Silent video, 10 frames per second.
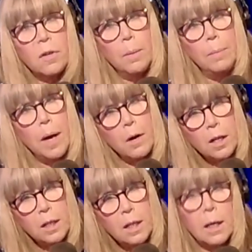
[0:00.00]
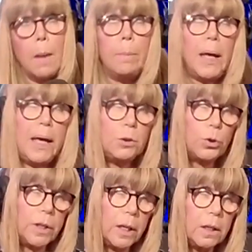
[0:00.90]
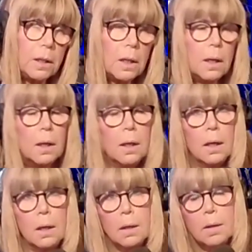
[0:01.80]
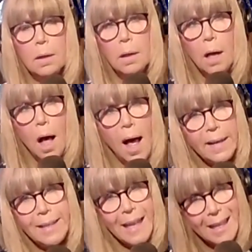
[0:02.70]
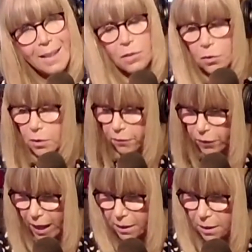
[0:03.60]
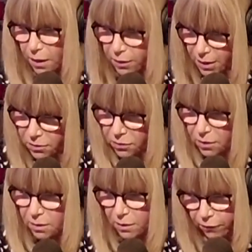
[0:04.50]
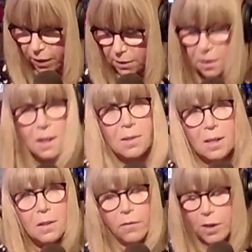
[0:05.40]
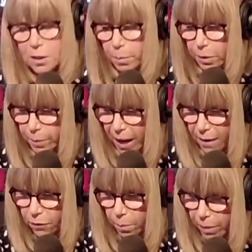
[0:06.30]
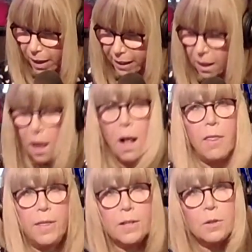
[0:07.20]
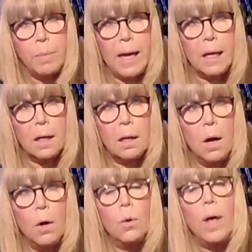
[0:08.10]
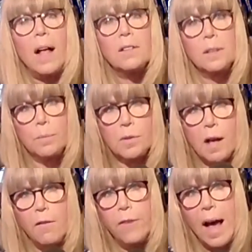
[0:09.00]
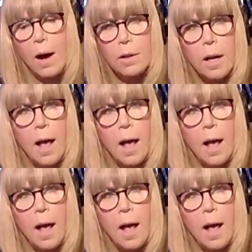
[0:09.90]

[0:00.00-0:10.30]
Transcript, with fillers: an American patriot, I can't defend this this indefensible behavior by this man who held himself out